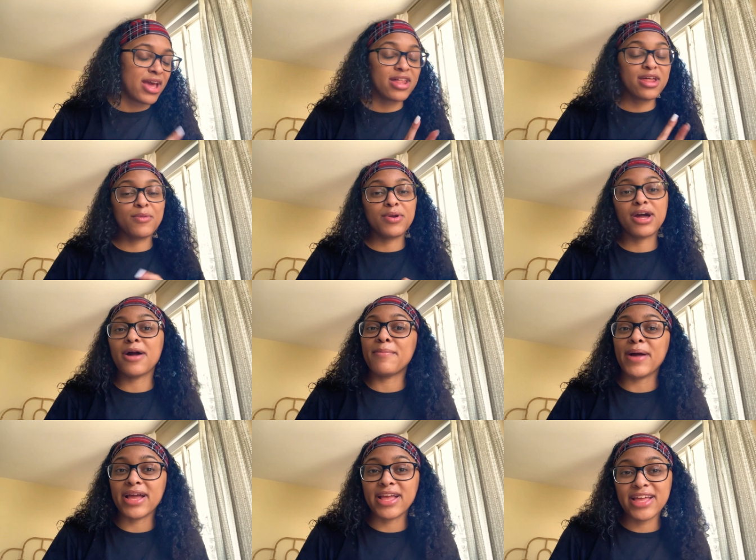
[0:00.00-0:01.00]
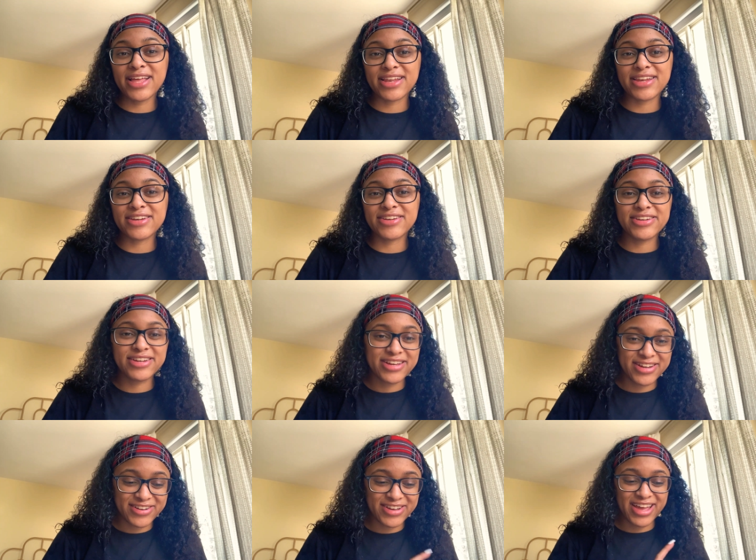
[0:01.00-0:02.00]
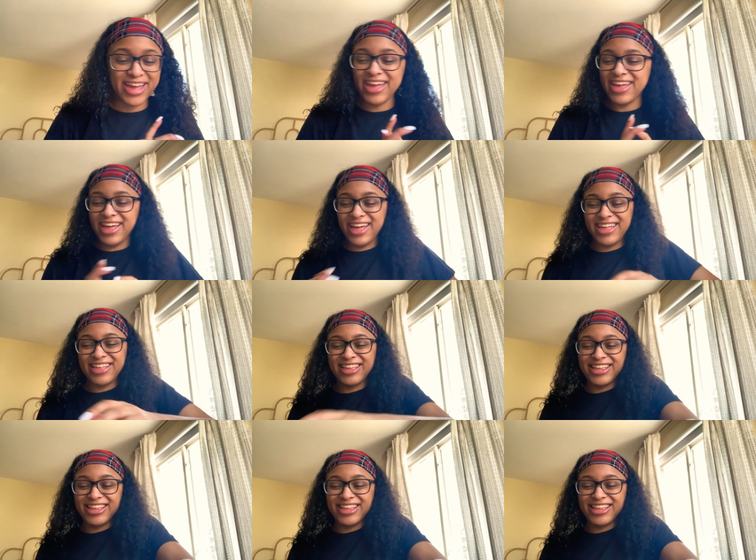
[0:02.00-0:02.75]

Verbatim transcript: and I want to come back in. Okay?